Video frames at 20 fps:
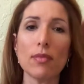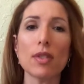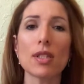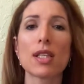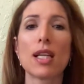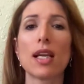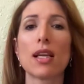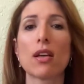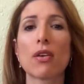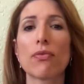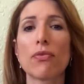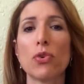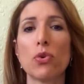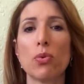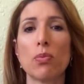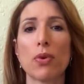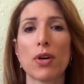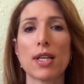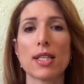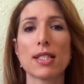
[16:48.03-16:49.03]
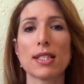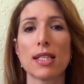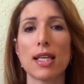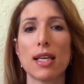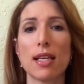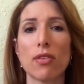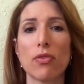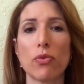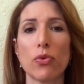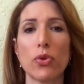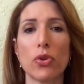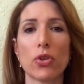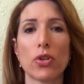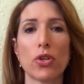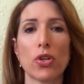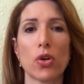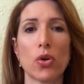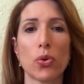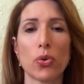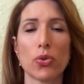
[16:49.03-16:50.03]
Take a few breaths in through your
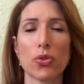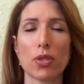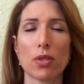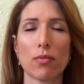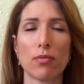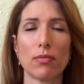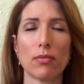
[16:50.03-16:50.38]
nose,